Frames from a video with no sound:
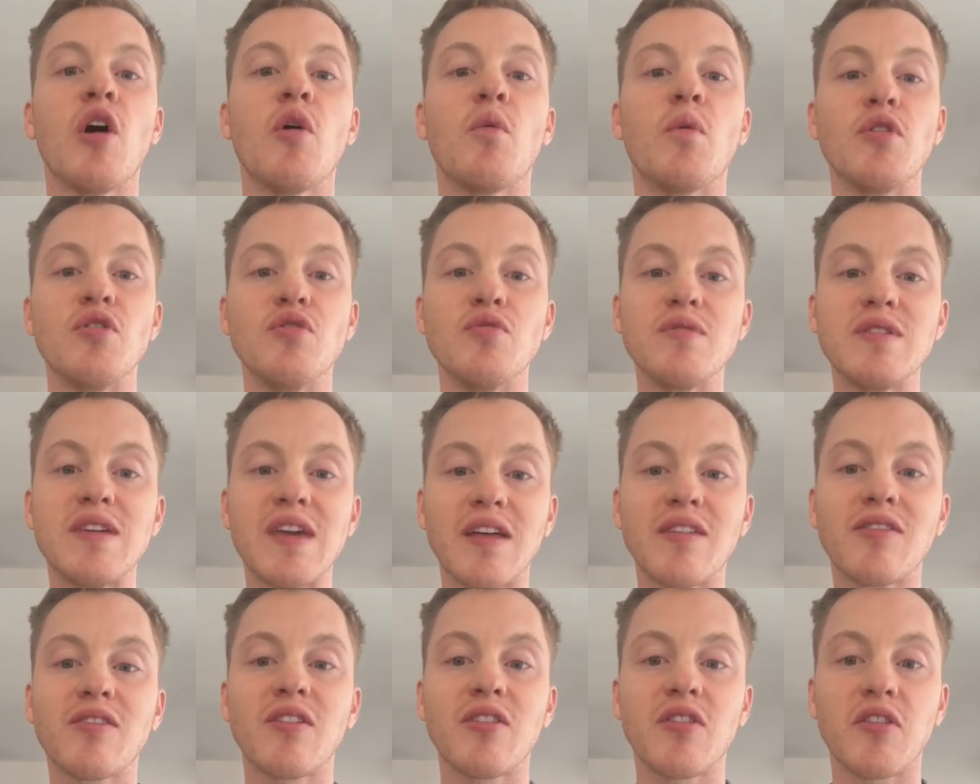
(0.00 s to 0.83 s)
when you
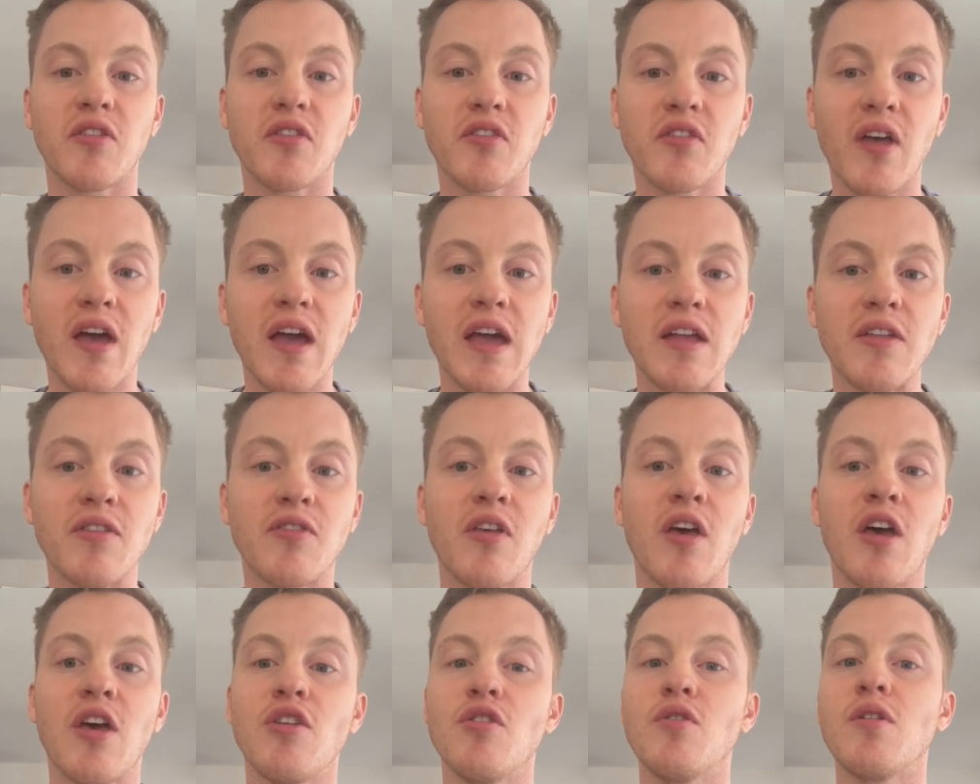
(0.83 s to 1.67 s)
get to the sites,
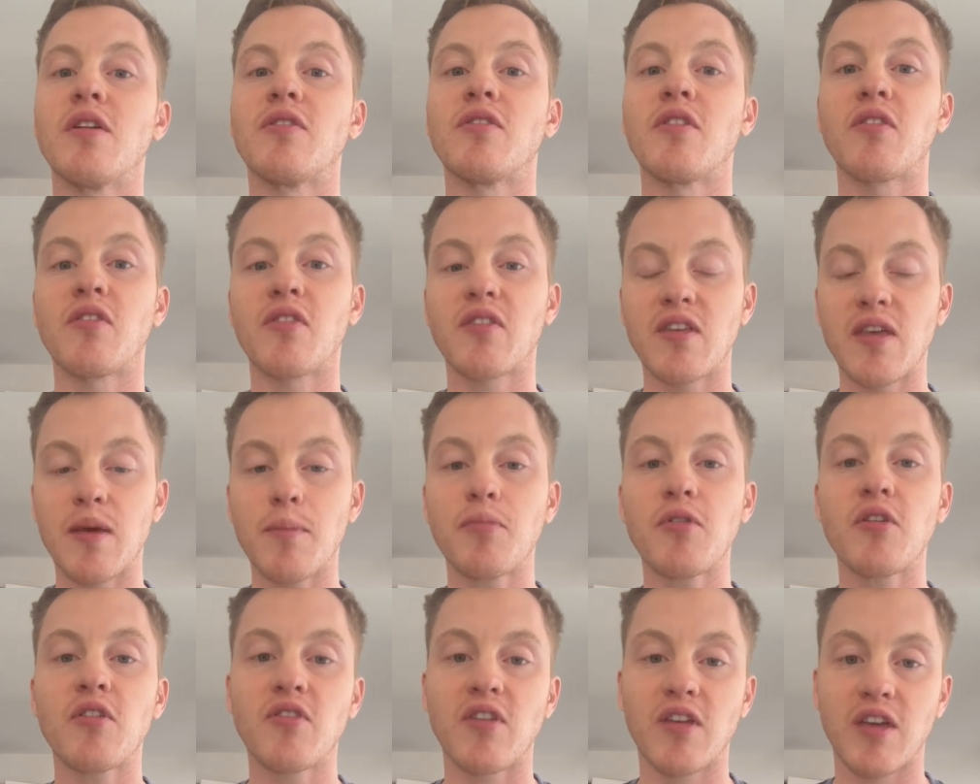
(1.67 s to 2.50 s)
you get to
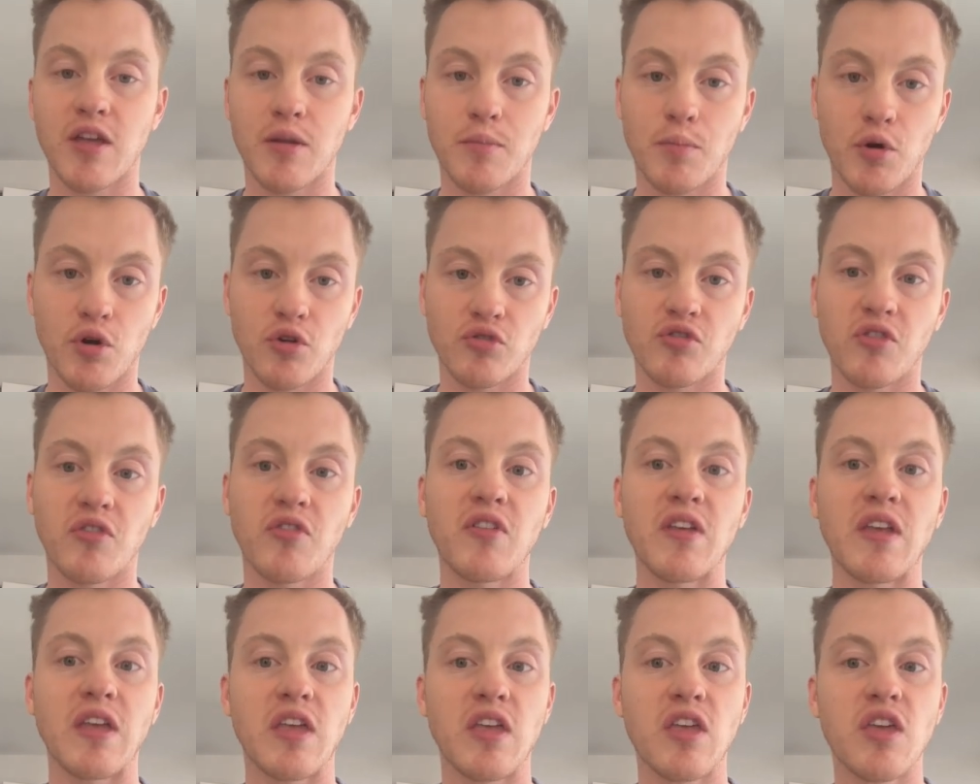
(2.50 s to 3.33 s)
skip the ticket
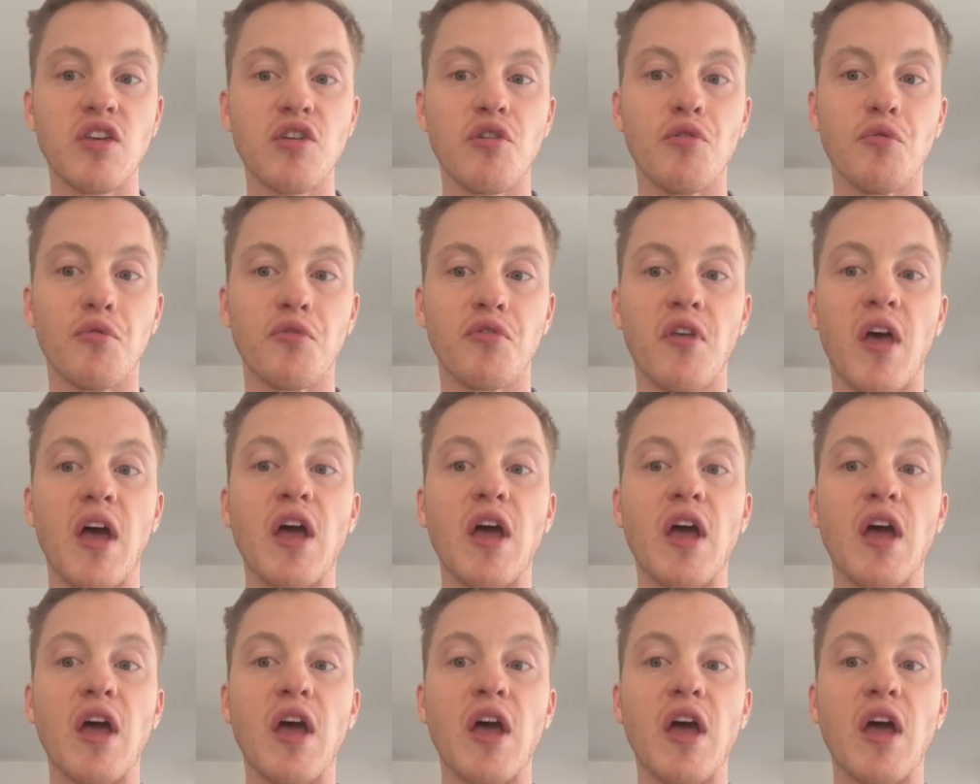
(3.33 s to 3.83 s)
purchasing queues